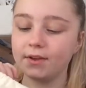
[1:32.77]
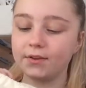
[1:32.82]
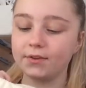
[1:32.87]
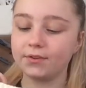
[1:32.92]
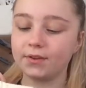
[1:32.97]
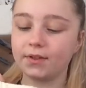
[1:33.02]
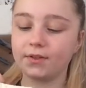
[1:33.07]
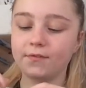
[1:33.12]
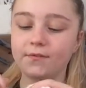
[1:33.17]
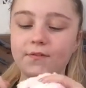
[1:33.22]

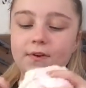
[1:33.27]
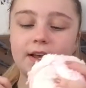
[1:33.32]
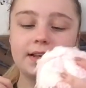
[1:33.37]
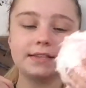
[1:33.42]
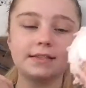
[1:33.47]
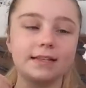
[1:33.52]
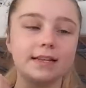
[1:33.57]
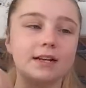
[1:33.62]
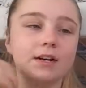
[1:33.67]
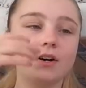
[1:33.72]
So the
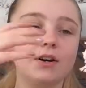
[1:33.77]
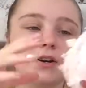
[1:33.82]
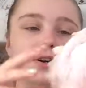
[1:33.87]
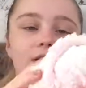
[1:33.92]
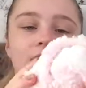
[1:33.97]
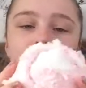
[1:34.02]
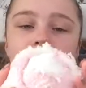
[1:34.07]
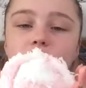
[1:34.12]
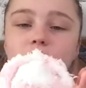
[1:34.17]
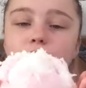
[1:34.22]
first thing I
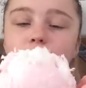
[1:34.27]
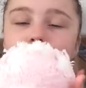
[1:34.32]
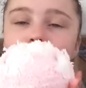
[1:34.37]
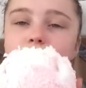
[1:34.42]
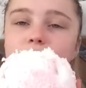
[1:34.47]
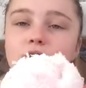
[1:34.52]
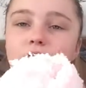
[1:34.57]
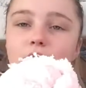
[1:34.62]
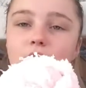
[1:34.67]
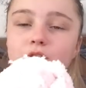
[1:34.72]
got
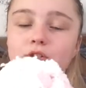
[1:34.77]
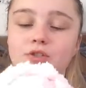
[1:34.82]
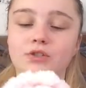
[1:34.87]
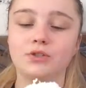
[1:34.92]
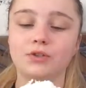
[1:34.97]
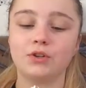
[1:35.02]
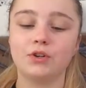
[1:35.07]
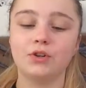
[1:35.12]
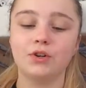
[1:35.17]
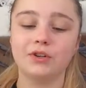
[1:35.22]
was socks,
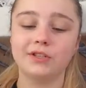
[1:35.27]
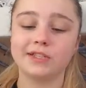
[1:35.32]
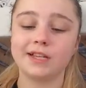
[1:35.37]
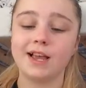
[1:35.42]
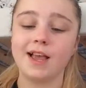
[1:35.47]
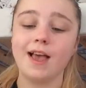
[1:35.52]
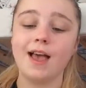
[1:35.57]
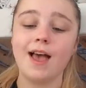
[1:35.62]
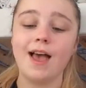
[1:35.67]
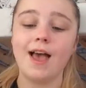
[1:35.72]
because
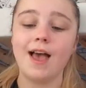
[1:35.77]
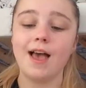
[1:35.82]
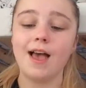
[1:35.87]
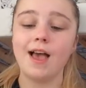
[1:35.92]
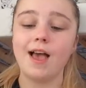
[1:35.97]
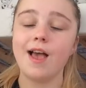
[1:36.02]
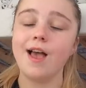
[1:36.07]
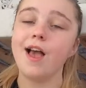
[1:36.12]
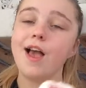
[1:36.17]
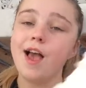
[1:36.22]

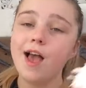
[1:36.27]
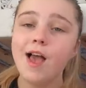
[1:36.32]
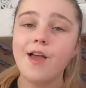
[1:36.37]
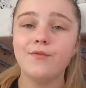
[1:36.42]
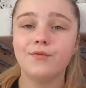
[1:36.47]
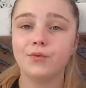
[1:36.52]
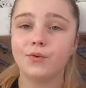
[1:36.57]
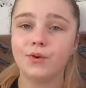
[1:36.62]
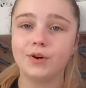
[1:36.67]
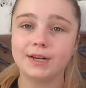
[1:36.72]

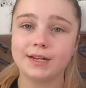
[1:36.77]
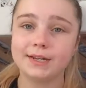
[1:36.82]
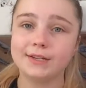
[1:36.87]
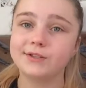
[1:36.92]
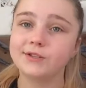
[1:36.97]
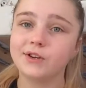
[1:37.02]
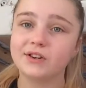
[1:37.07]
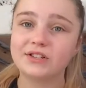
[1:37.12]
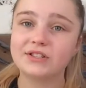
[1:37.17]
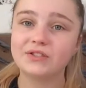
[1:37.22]
everyone
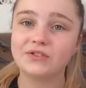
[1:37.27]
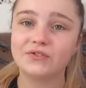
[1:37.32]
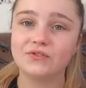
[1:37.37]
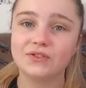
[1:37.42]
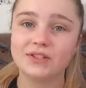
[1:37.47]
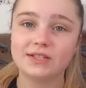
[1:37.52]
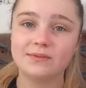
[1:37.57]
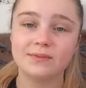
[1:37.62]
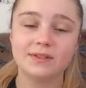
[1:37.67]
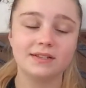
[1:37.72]
needs socks on
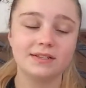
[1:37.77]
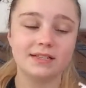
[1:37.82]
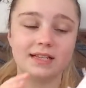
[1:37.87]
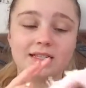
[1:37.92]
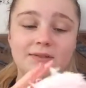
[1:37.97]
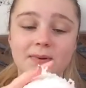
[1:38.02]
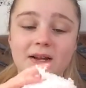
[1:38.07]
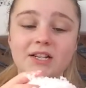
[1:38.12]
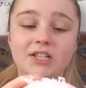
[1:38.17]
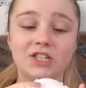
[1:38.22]
Christmas,
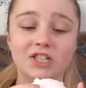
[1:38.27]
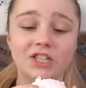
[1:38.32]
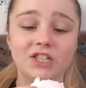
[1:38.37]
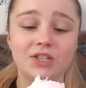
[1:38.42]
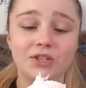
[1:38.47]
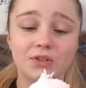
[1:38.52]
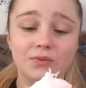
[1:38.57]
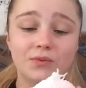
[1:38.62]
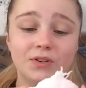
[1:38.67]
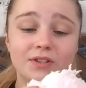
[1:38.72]
especially
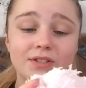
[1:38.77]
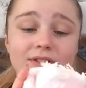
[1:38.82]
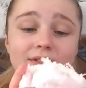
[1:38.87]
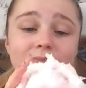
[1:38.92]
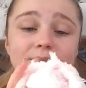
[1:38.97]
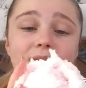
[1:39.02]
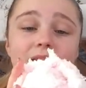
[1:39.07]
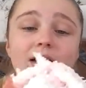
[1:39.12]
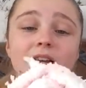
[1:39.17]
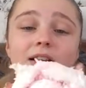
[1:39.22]
new ones.
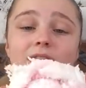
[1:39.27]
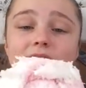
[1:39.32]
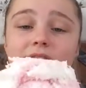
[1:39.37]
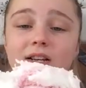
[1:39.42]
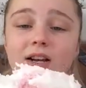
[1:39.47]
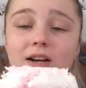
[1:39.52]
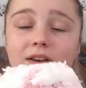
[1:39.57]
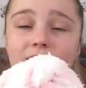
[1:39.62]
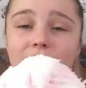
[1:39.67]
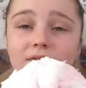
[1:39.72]

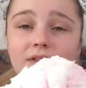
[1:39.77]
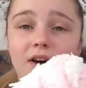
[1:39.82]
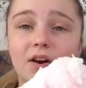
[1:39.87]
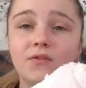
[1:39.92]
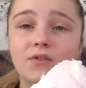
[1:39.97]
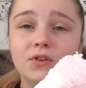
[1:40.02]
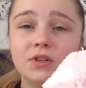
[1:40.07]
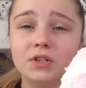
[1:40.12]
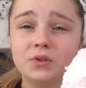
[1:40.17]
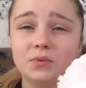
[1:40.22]
So
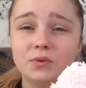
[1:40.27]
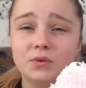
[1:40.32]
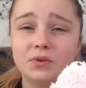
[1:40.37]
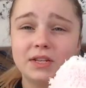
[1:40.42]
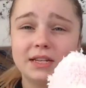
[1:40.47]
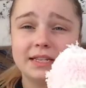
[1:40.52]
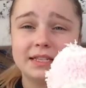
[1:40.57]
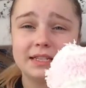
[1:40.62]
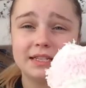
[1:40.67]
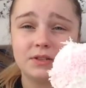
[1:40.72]
I've already wore
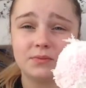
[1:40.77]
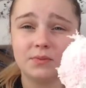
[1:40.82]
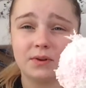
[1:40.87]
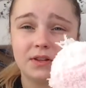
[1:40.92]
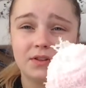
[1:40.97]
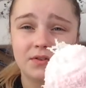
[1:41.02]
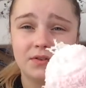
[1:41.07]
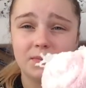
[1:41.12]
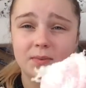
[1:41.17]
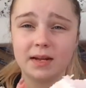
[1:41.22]
these. This is why
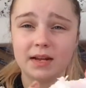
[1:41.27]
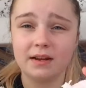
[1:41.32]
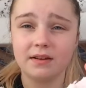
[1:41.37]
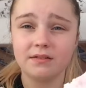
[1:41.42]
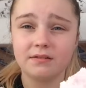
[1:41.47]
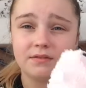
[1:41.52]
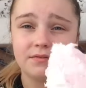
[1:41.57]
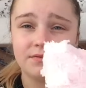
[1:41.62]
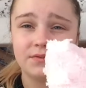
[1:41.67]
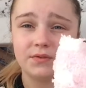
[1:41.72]
they're a bit
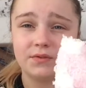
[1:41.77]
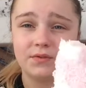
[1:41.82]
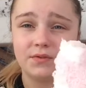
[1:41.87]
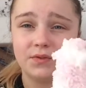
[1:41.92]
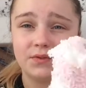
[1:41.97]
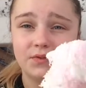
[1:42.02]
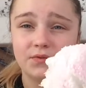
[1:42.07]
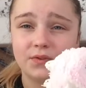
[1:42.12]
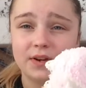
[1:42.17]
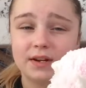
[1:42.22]

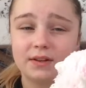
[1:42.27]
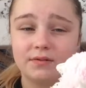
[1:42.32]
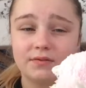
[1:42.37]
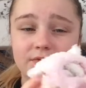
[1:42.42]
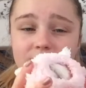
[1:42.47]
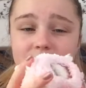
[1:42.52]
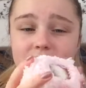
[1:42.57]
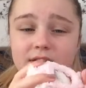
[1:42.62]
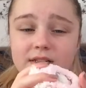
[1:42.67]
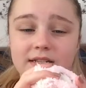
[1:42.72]
rolled
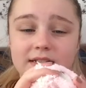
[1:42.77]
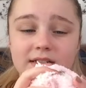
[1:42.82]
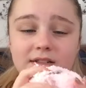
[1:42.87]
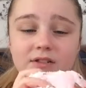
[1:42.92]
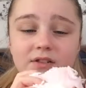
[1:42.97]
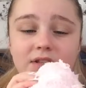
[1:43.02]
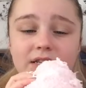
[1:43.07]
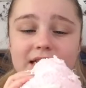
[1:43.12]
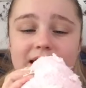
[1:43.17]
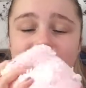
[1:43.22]
round and
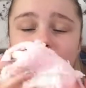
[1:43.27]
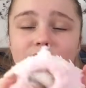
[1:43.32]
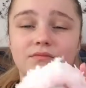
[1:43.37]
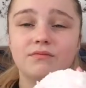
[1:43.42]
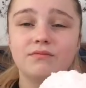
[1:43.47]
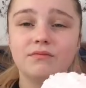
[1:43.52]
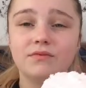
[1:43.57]
inside out